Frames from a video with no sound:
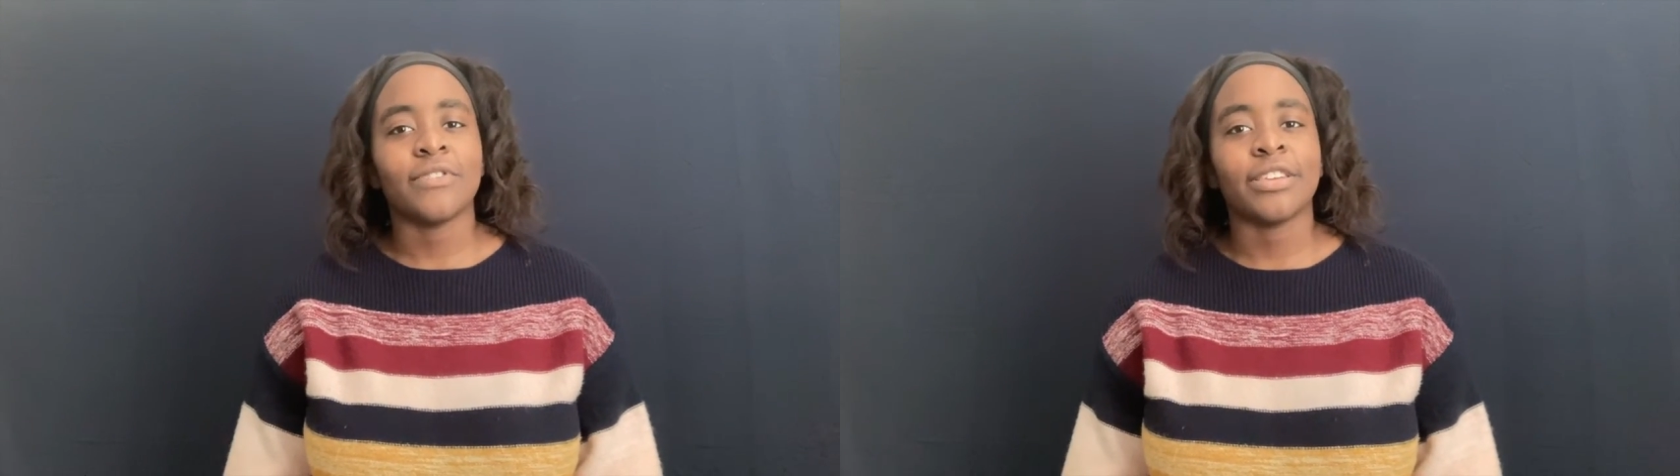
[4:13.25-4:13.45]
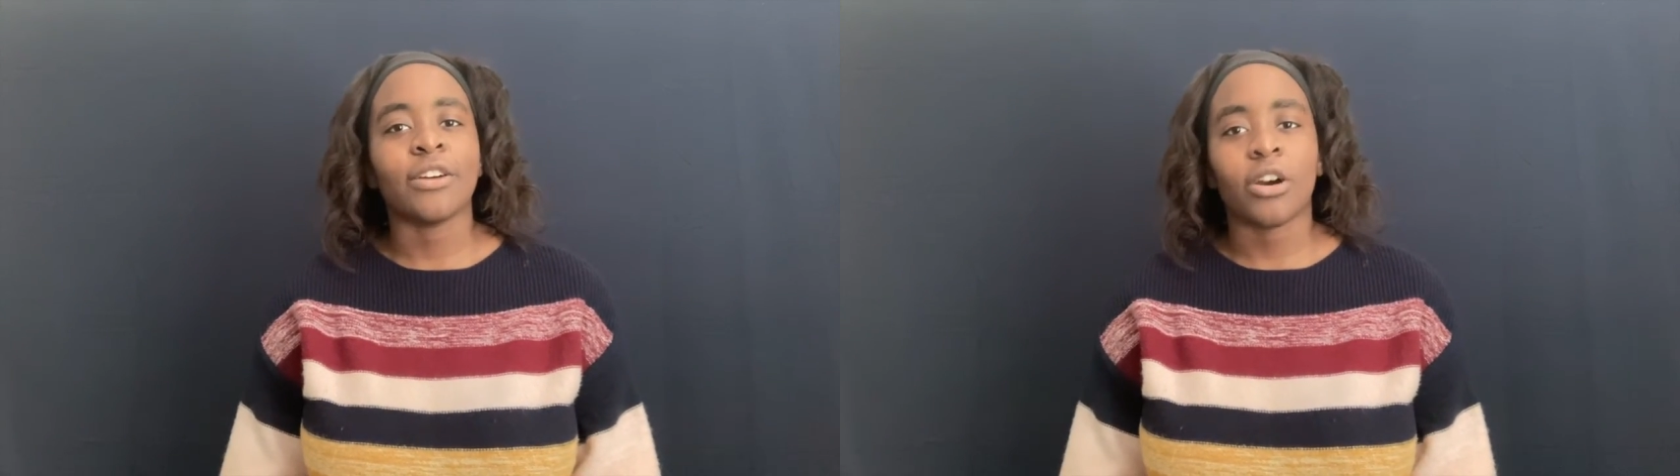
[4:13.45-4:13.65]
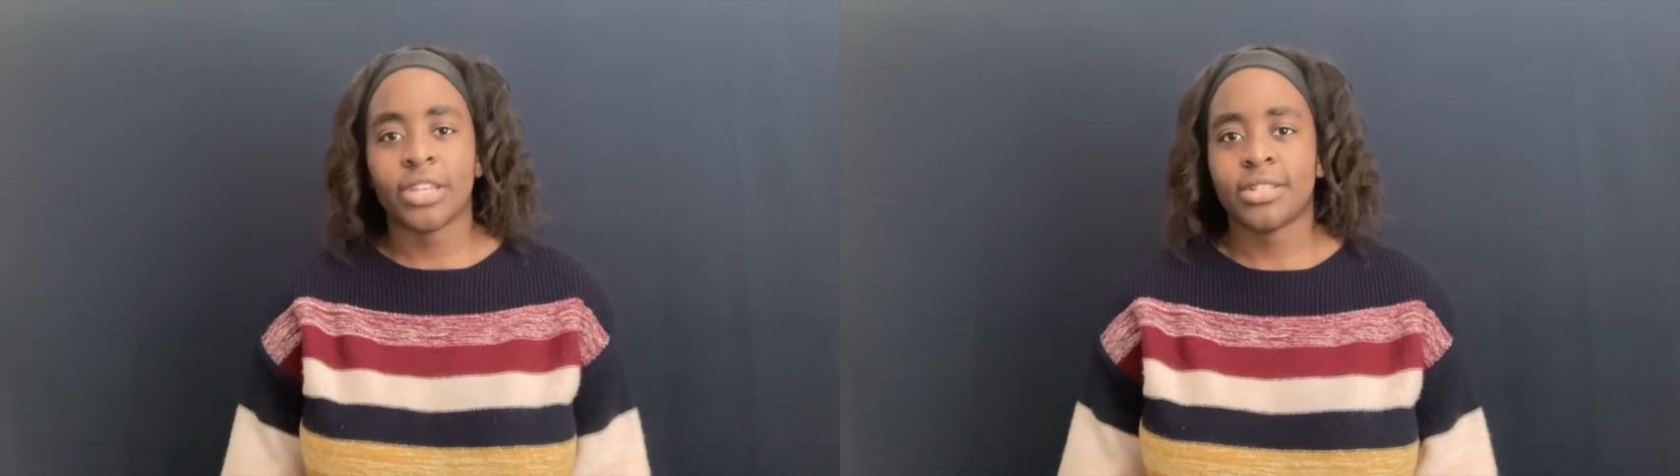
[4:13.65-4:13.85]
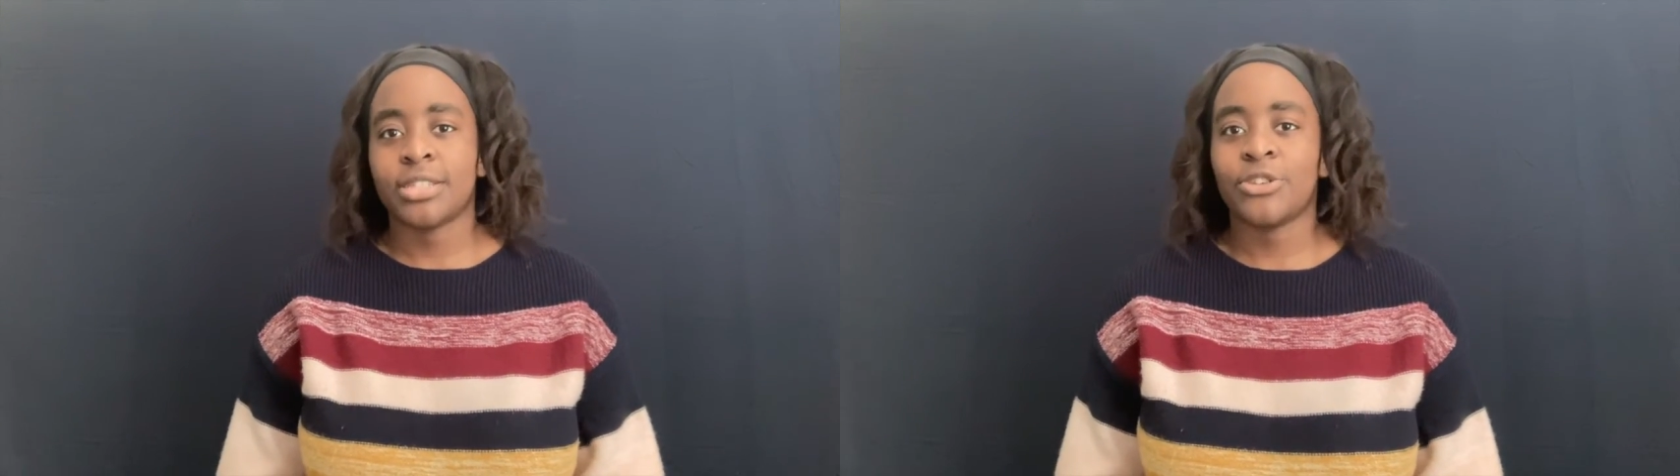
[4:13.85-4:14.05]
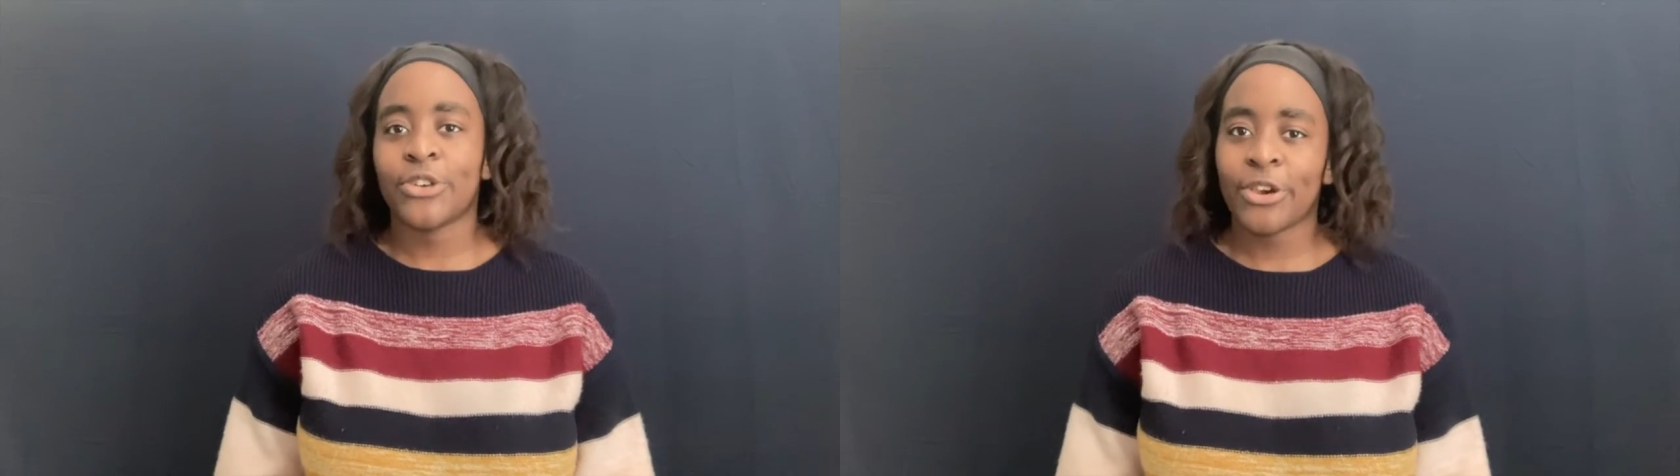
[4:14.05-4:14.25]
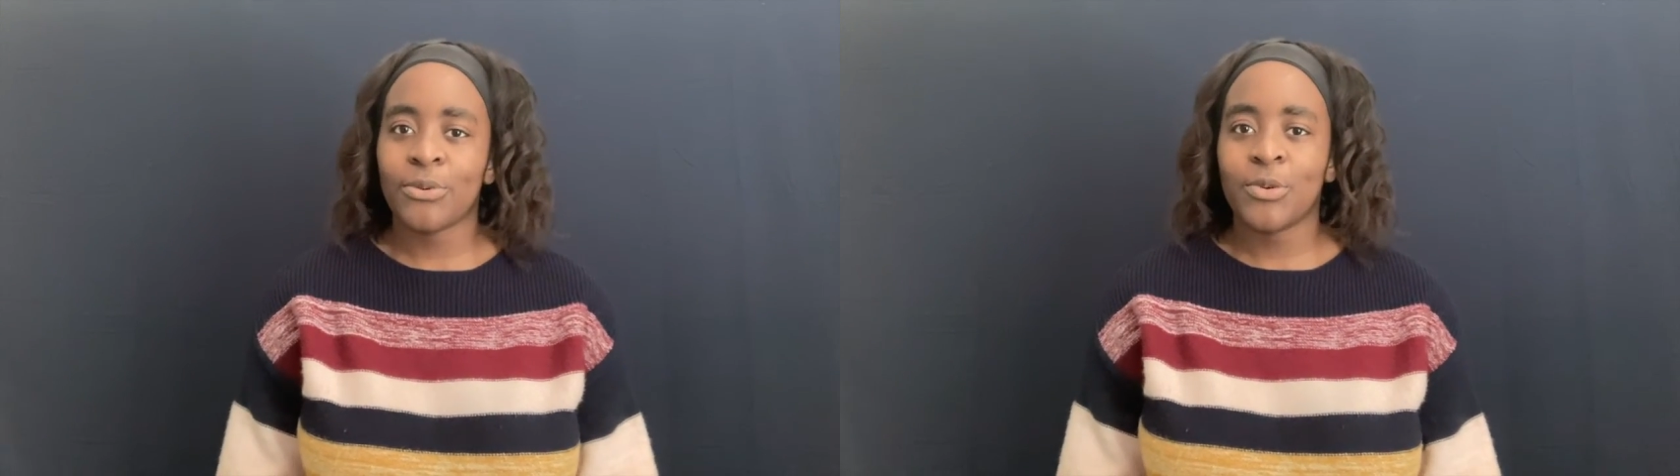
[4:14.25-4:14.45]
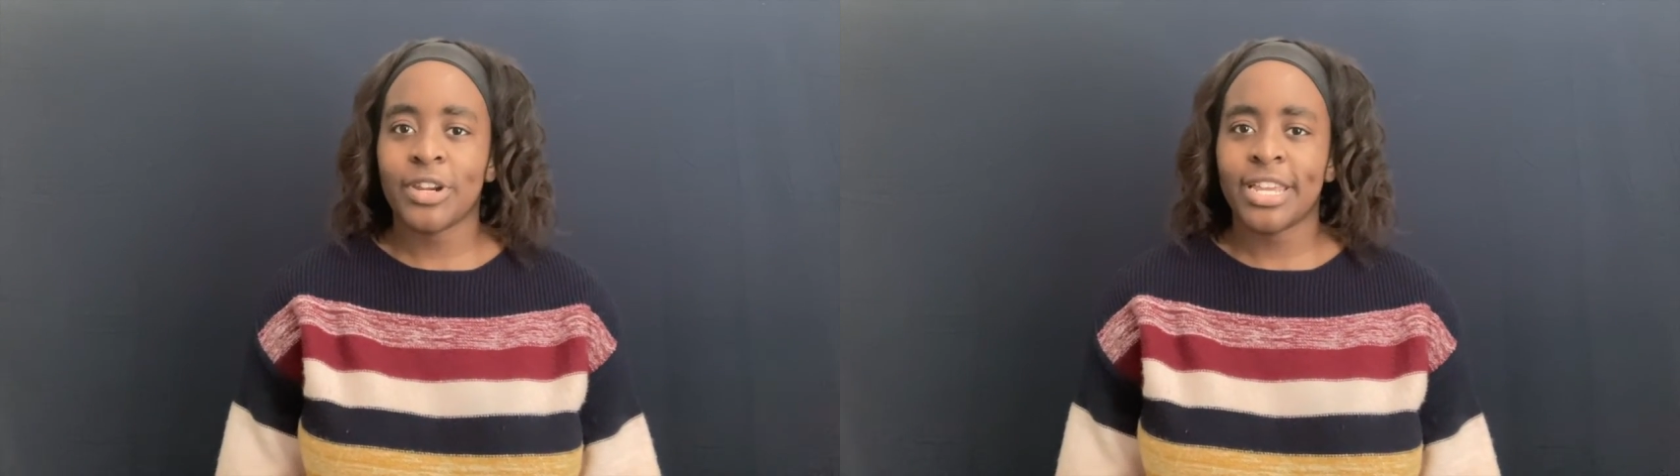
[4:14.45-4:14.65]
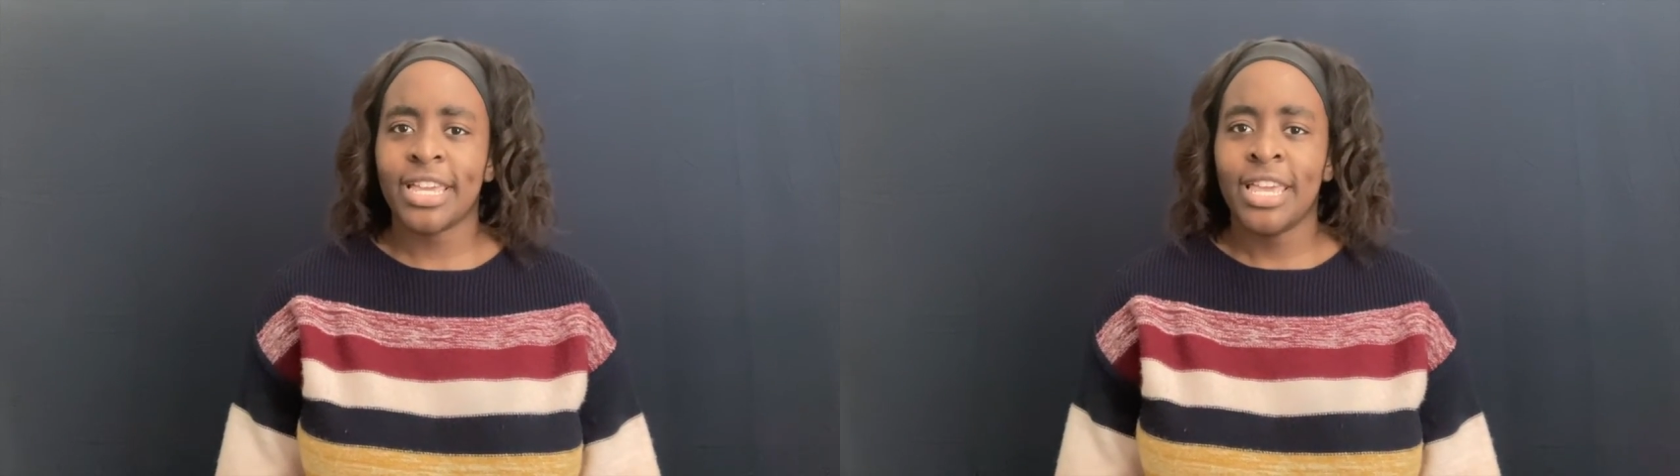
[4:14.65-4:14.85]
the audience a trigger
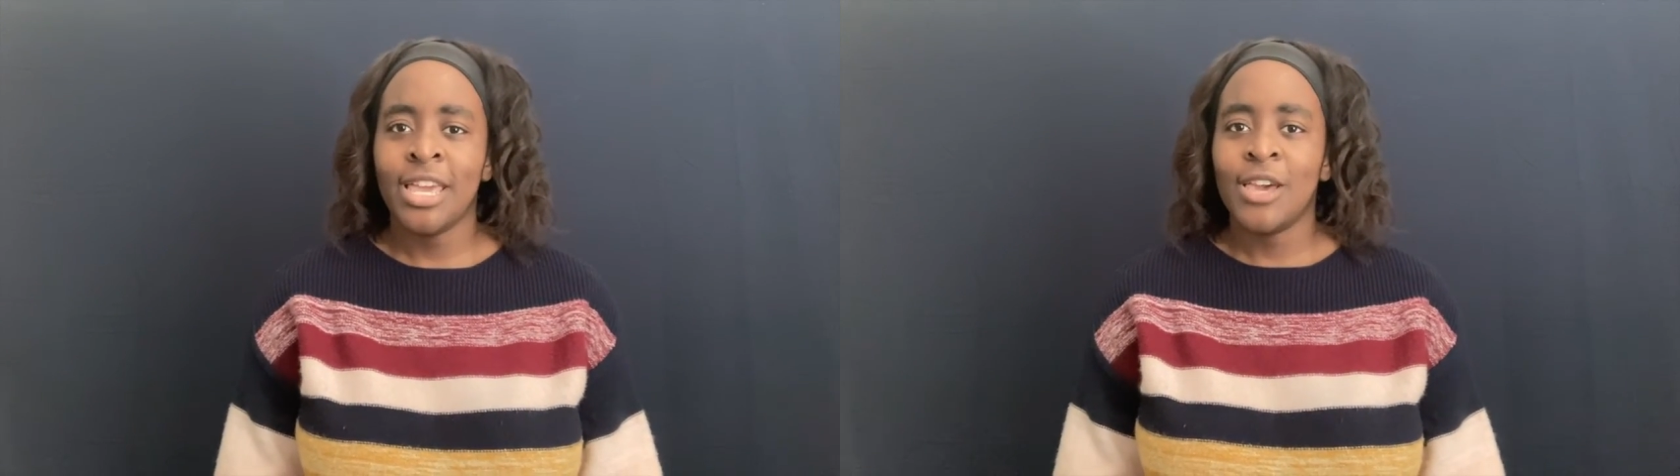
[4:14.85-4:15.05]
warning.